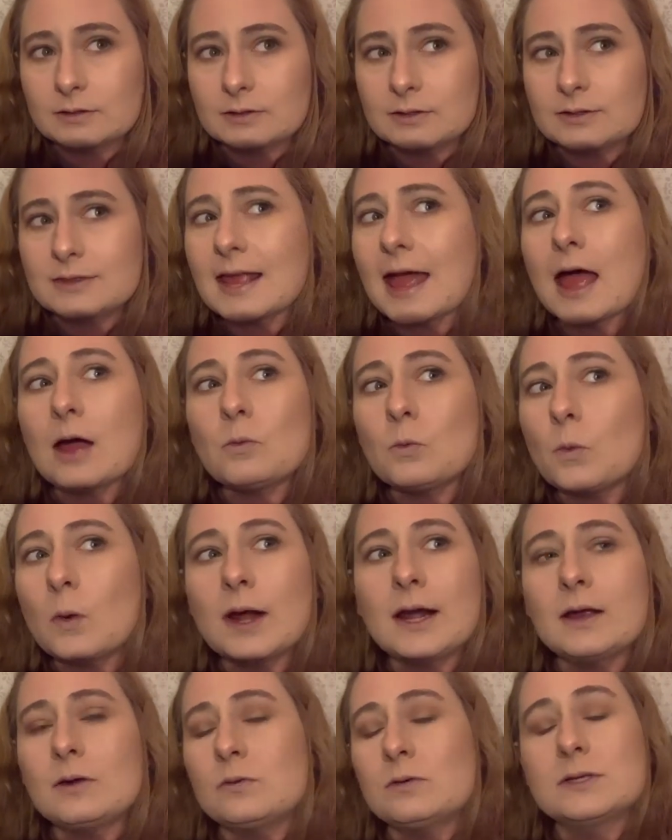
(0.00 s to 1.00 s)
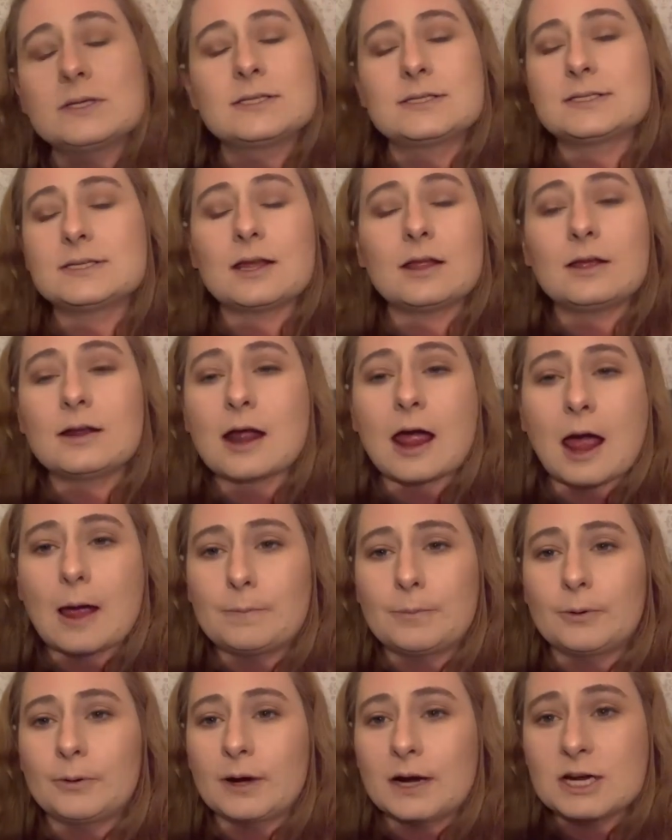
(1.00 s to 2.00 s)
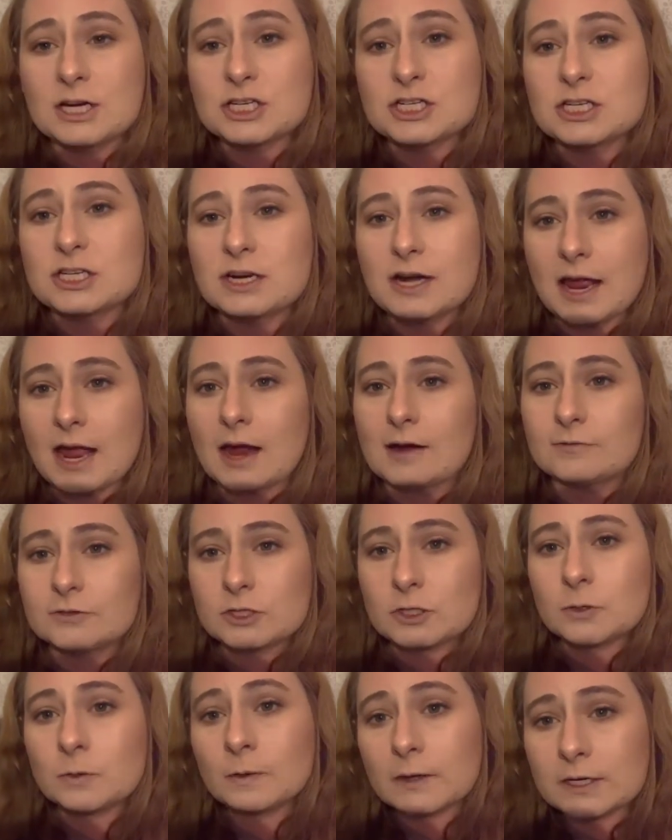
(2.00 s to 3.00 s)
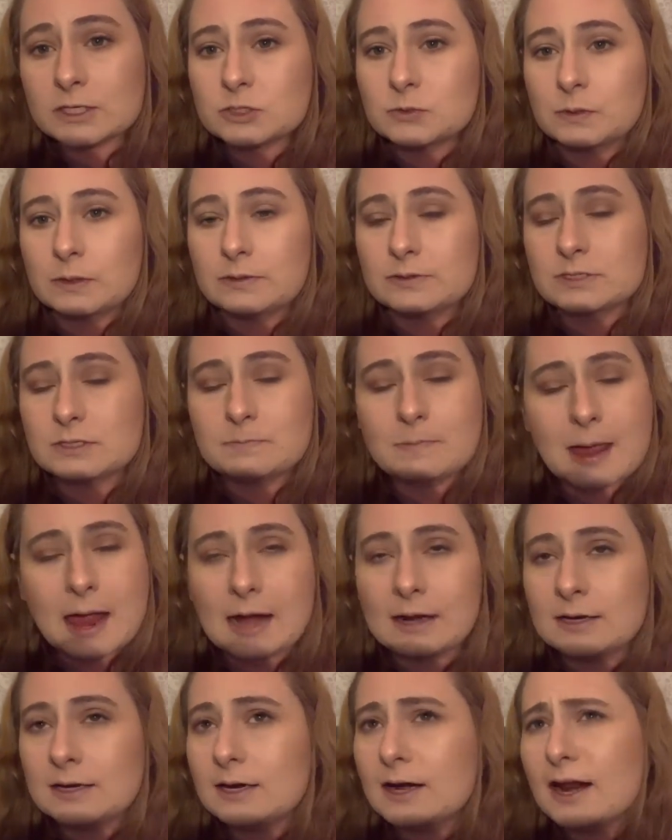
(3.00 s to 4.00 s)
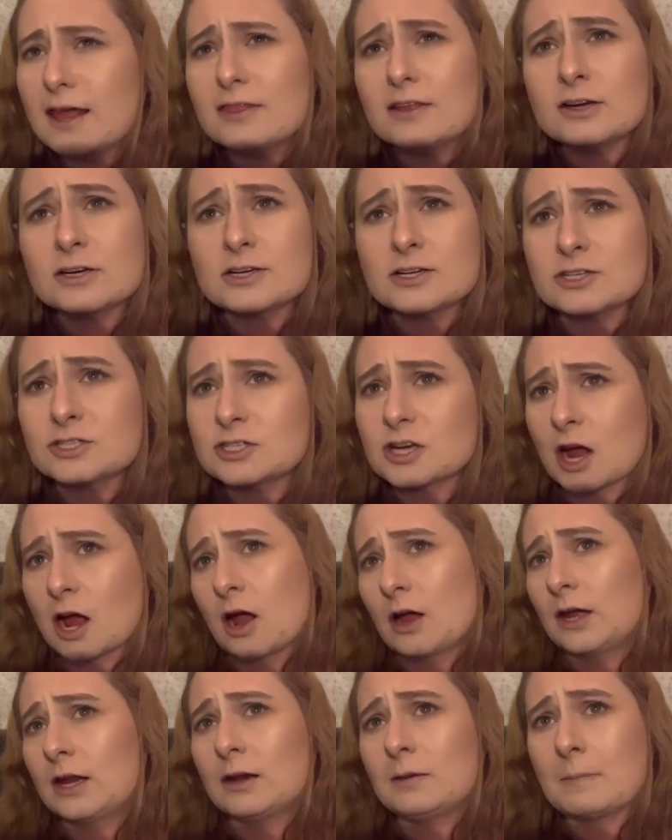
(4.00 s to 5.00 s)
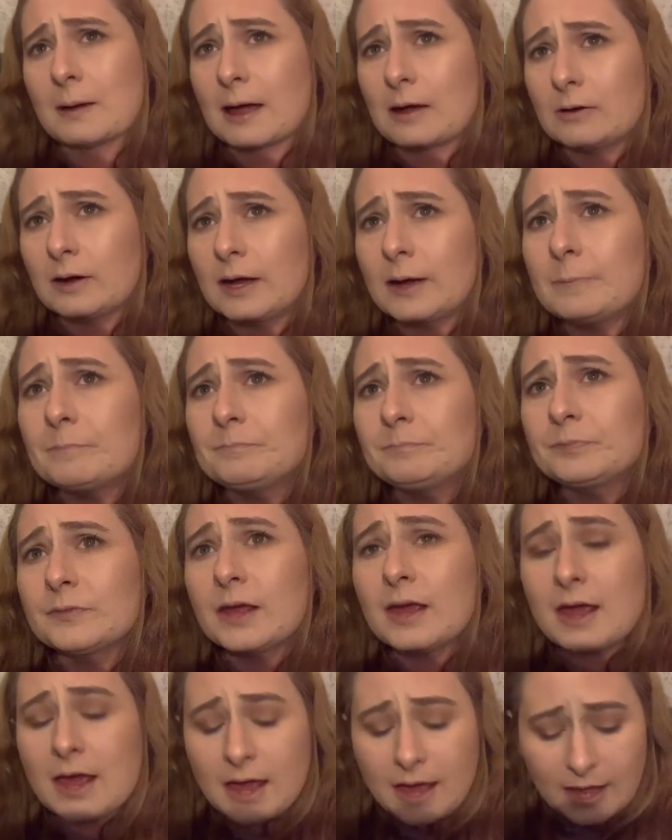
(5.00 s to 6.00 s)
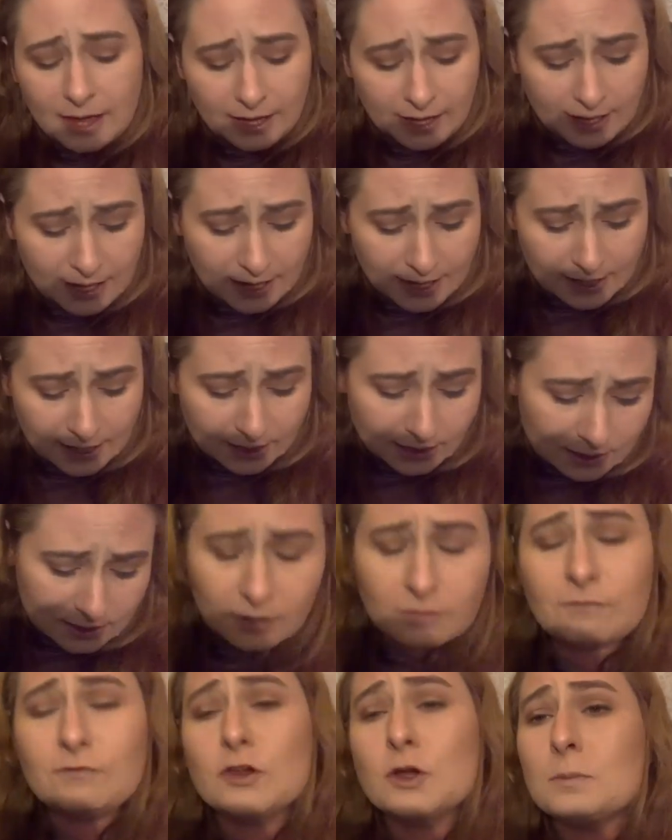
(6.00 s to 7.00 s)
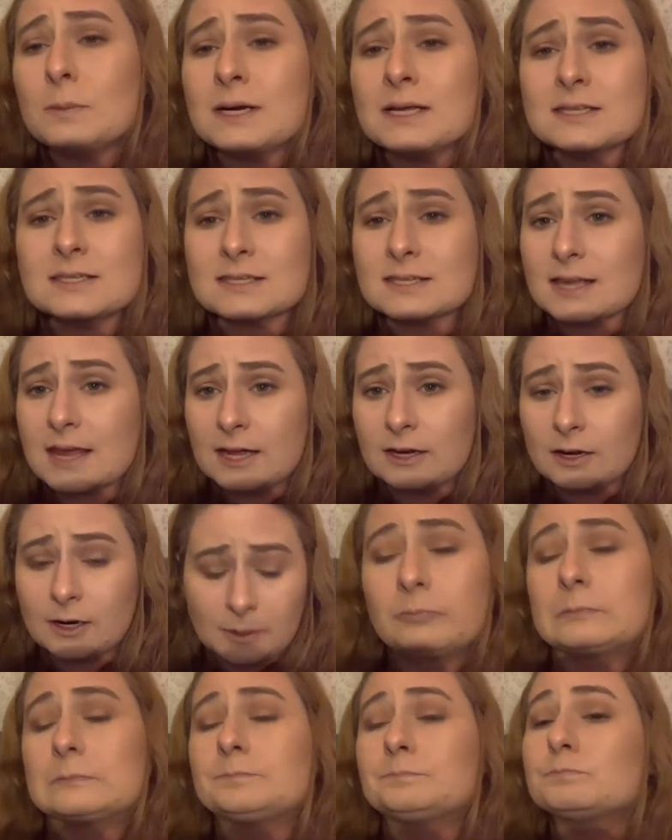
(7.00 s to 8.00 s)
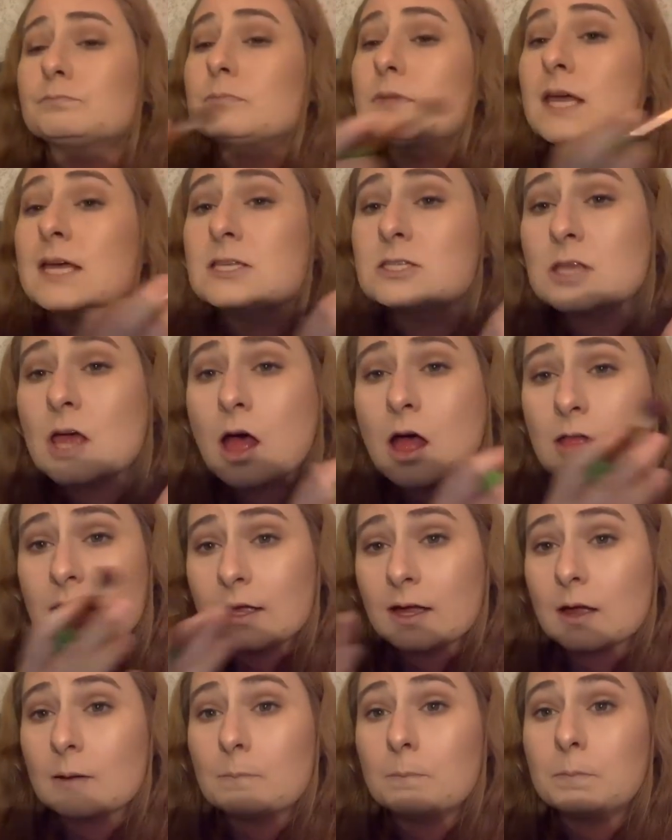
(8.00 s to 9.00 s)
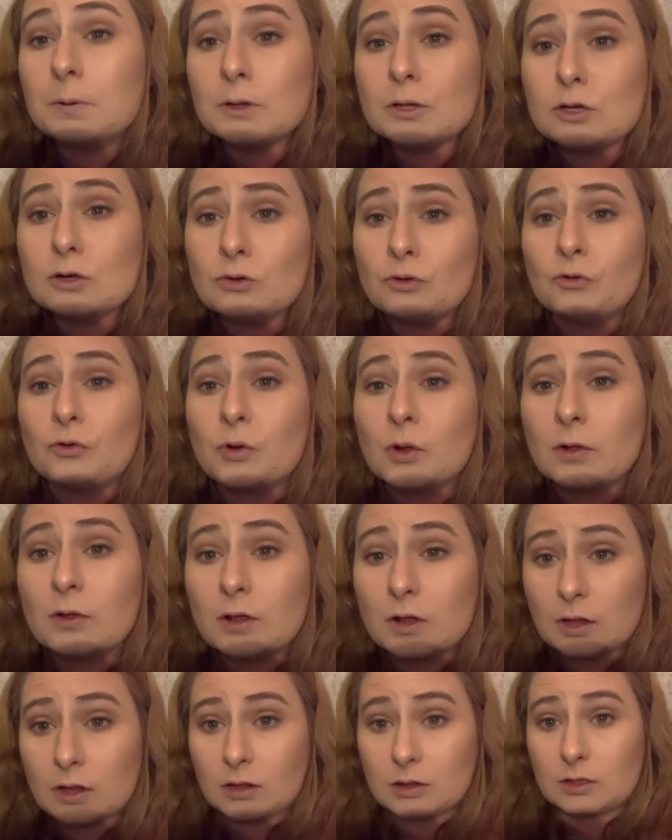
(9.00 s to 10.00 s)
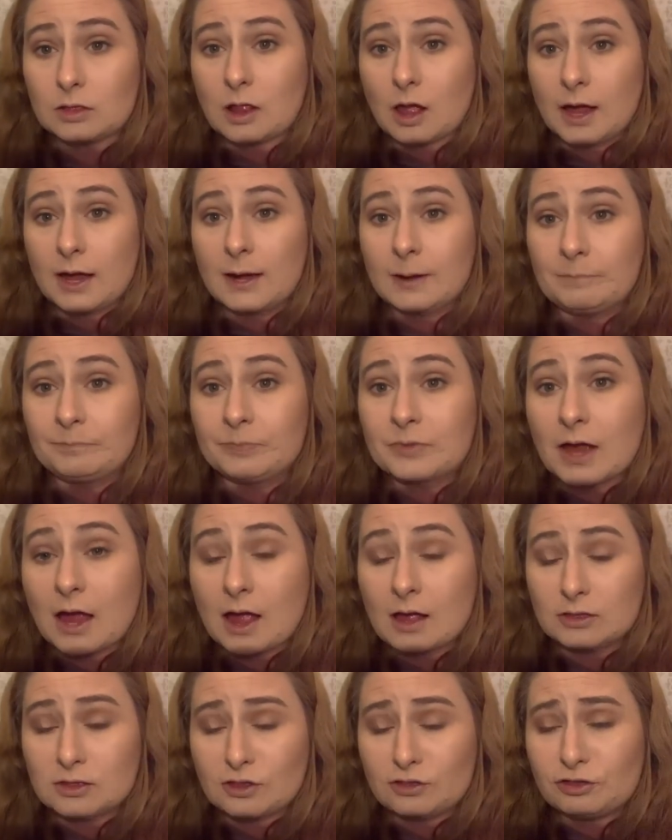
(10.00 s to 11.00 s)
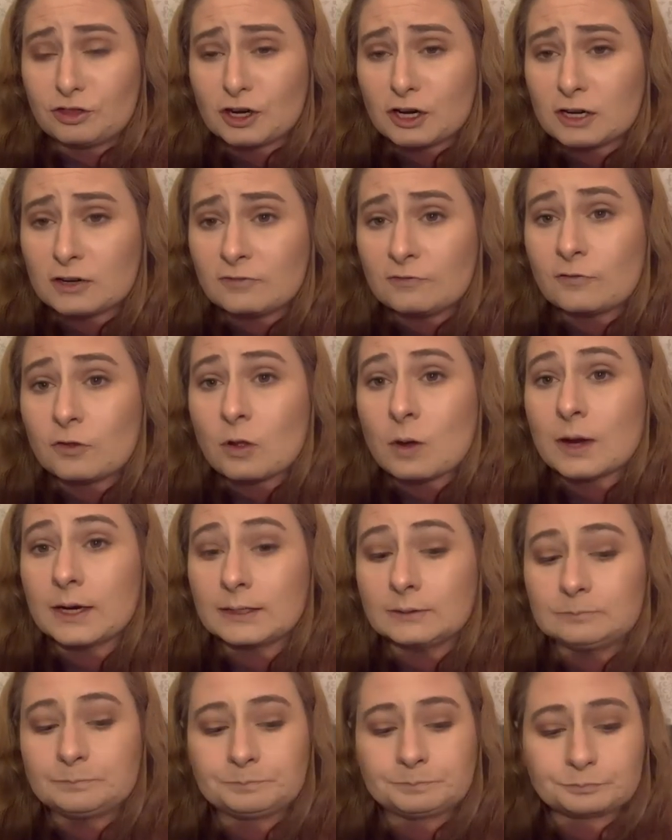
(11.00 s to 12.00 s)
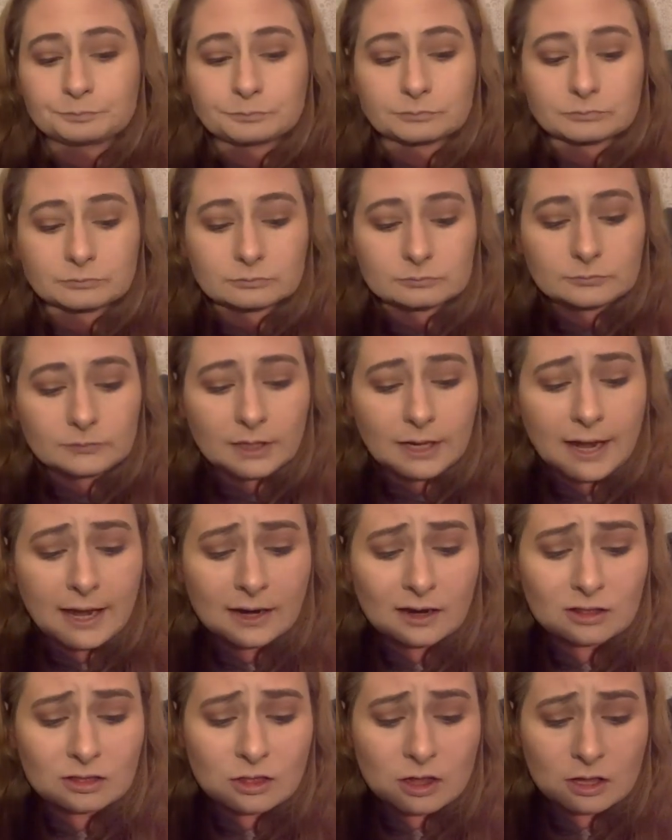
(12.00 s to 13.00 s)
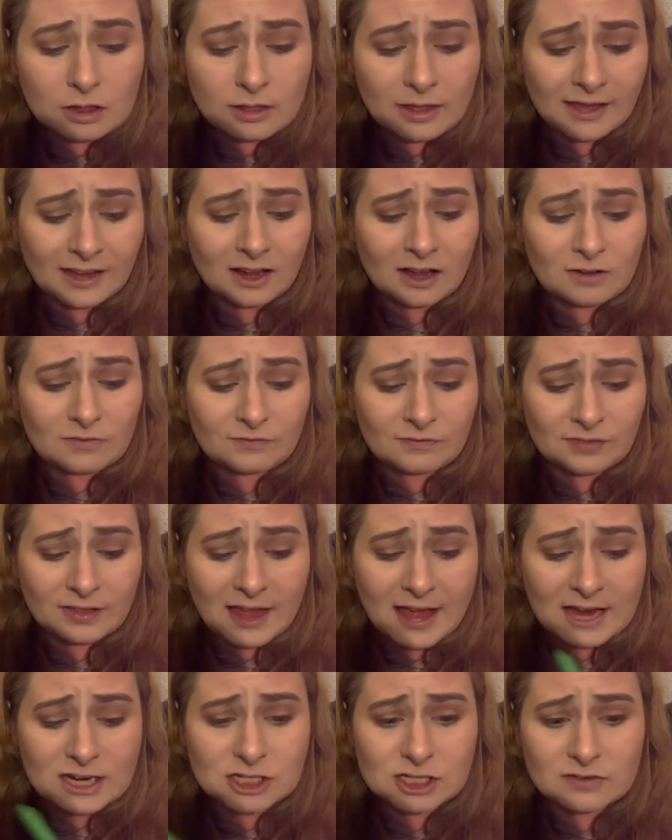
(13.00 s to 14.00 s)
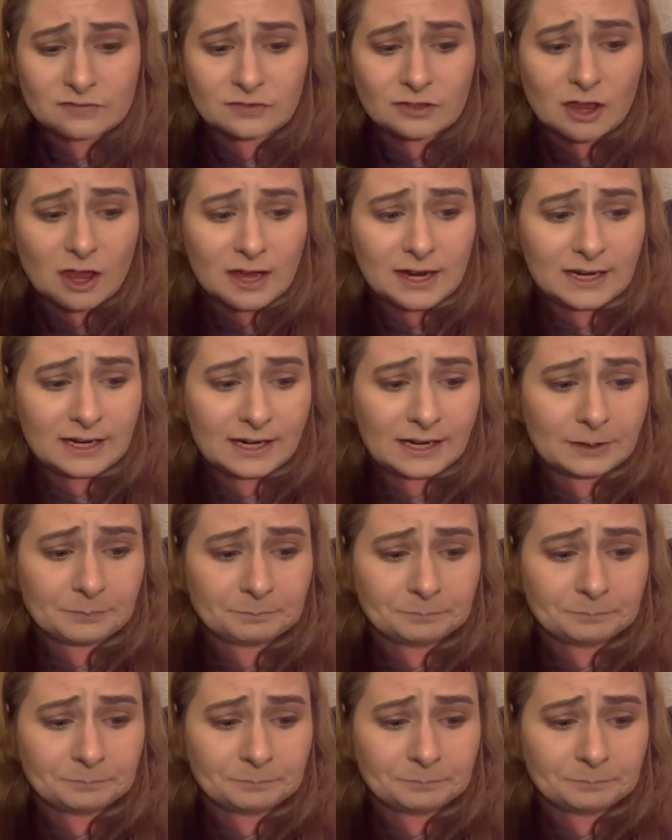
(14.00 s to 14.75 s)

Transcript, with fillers: not when it was still in operation afterwards when it was abandoned and they're just talking about it and a few minutes later they saw like a blue light on the third floor and it looked like a flash of lightning.